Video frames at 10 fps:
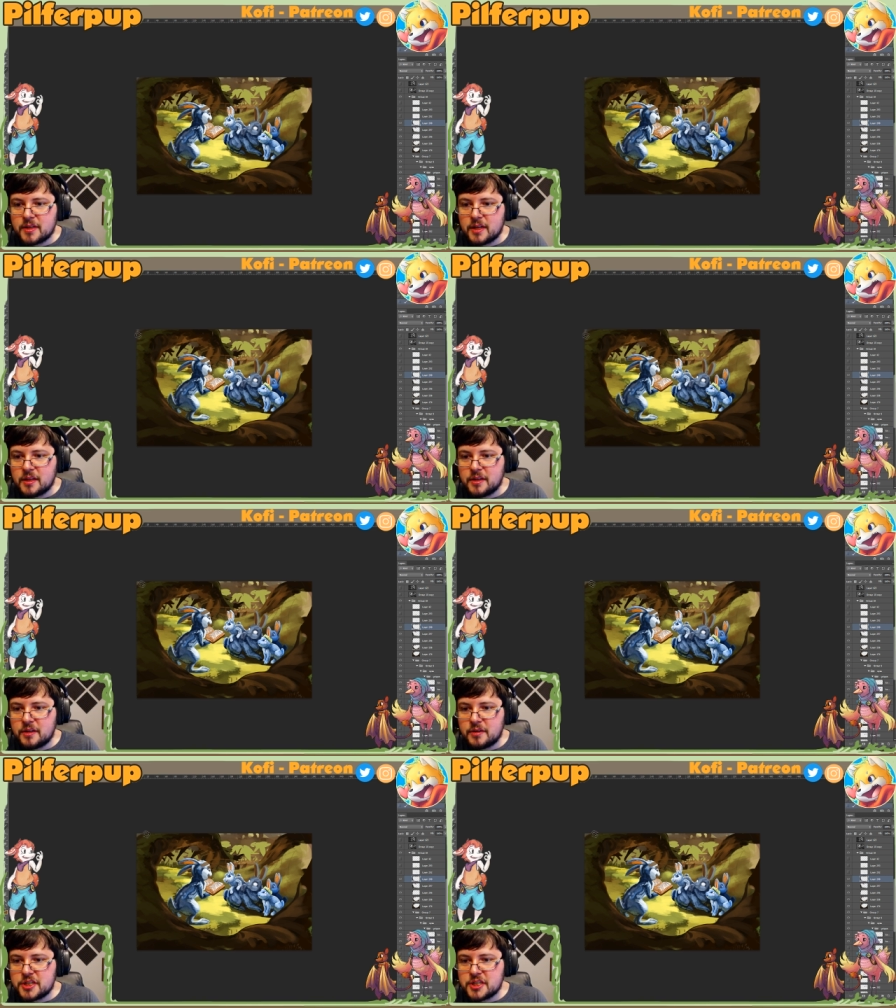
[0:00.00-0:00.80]
a
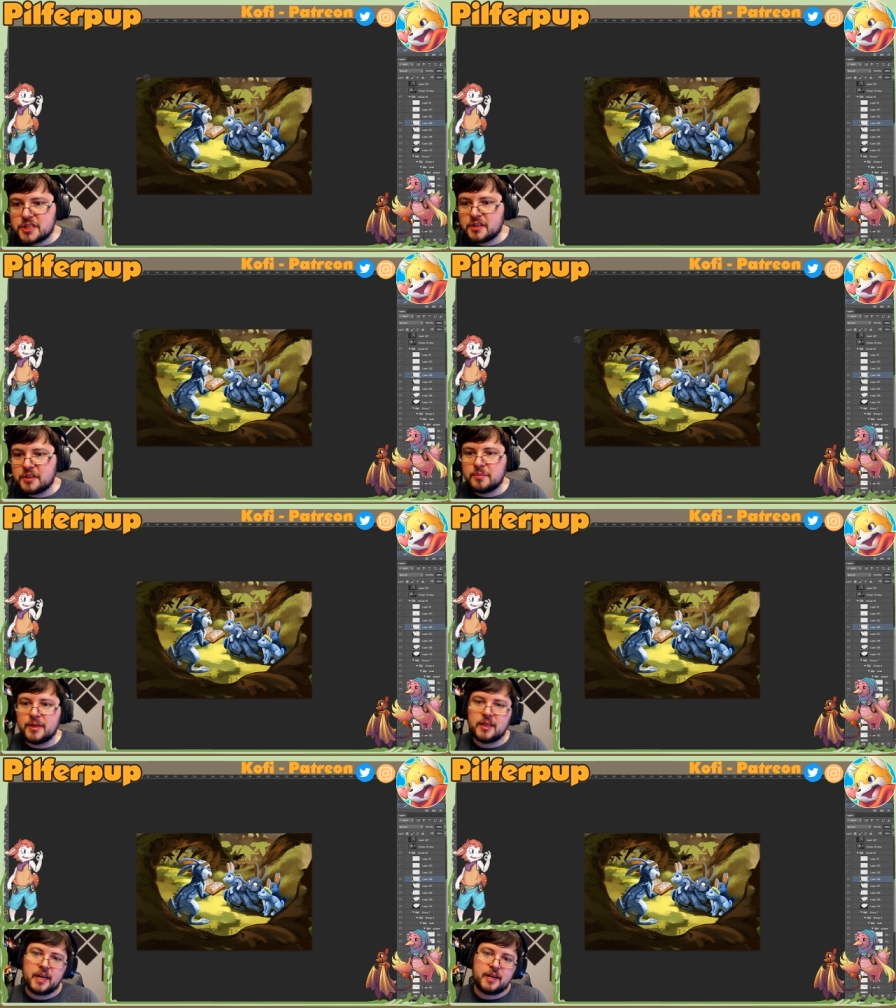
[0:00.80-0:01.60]
little, just a little
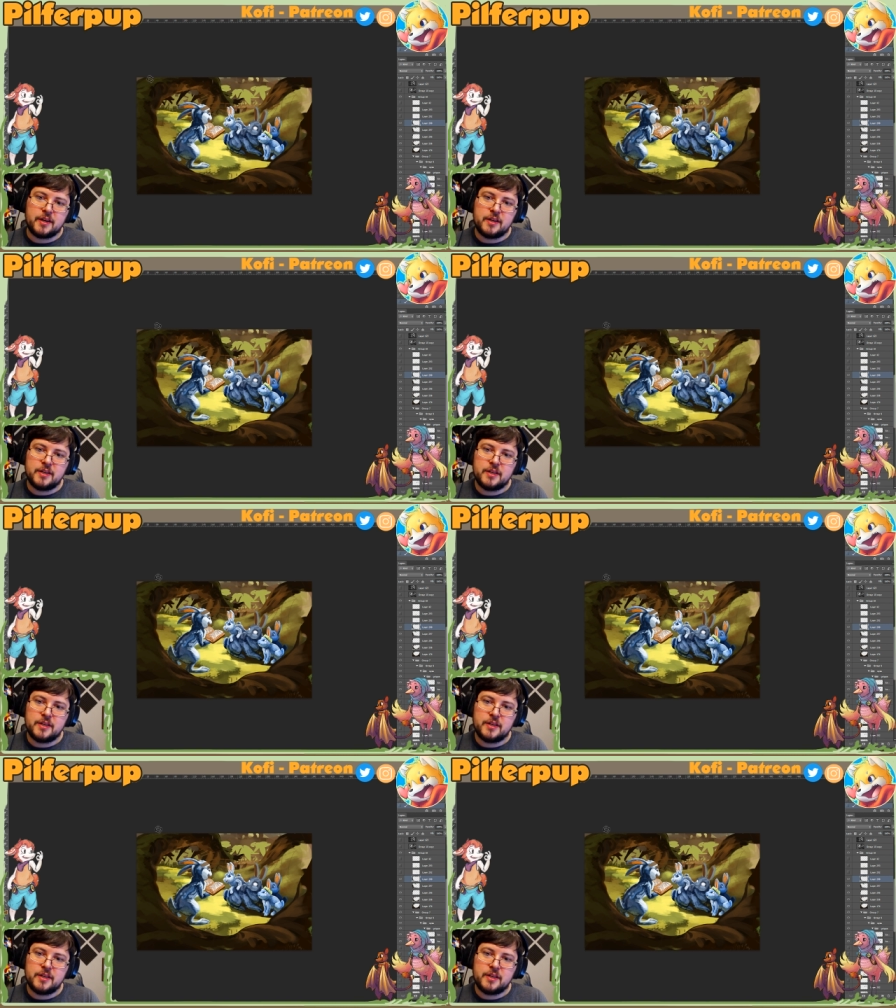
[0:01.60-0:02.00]
bit lighter.